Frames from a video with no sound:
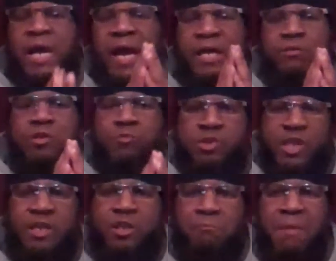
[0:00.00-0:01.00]
And
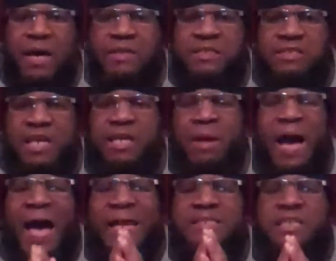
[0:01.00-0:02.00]
Jake LaMotta said,
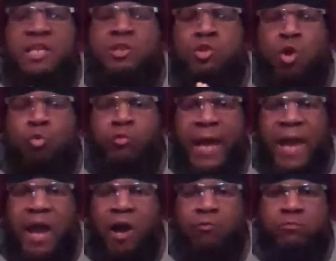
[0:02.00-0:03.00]
I didn't go
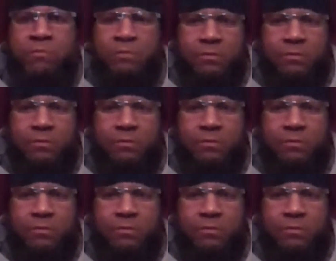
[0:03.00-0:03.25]
down.